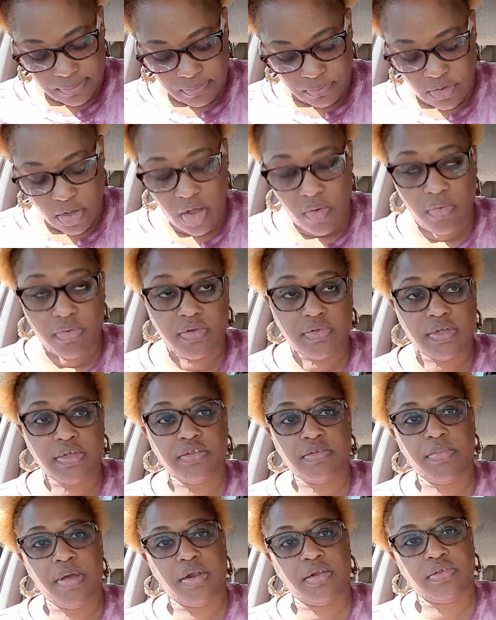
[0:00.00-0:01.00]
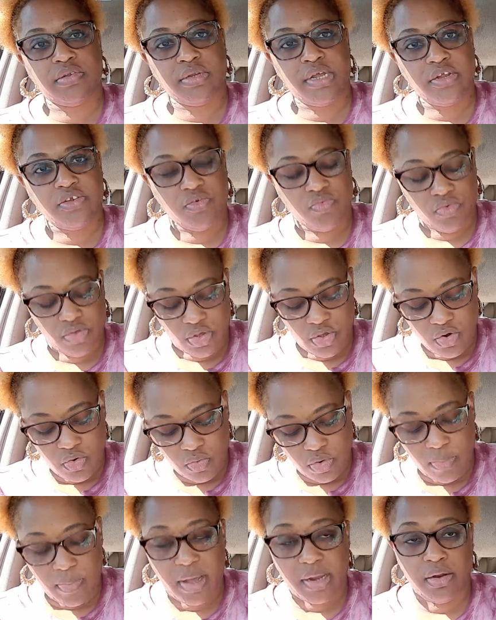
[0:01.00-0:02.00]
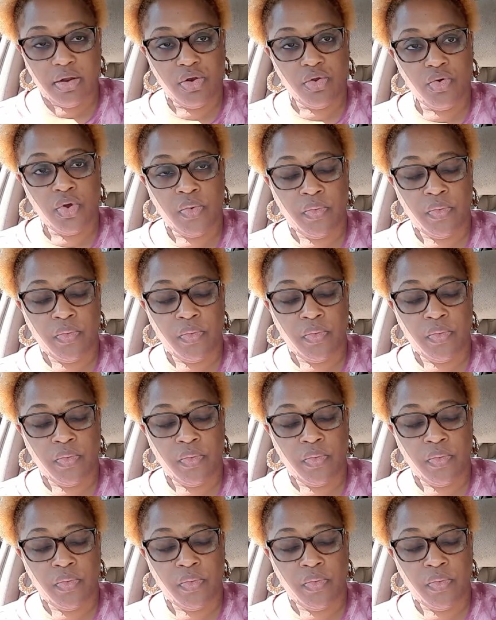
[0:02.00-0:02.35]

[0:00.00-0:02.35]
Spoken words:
I want to say somebody snatched him when you the one about that doing